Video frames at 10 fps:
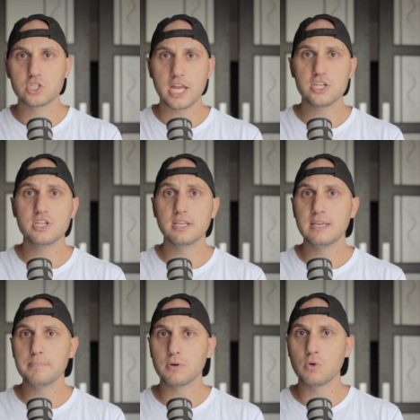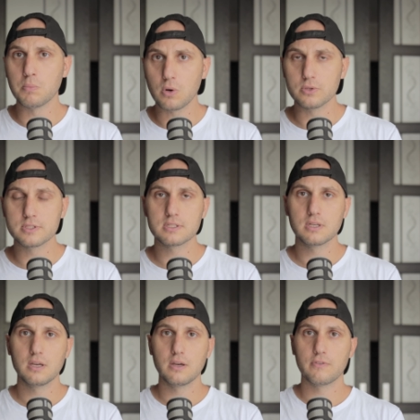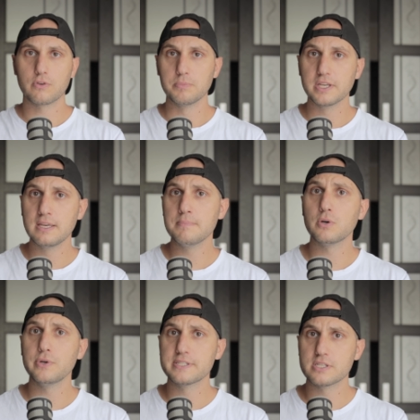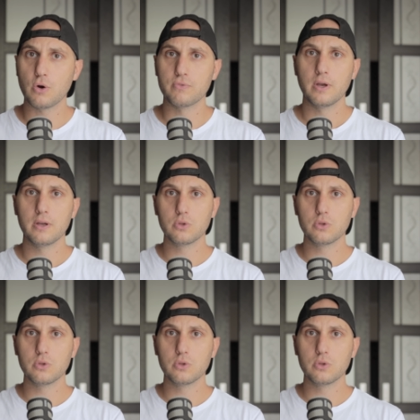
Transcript: change the gimbal modes from the gimbal itself,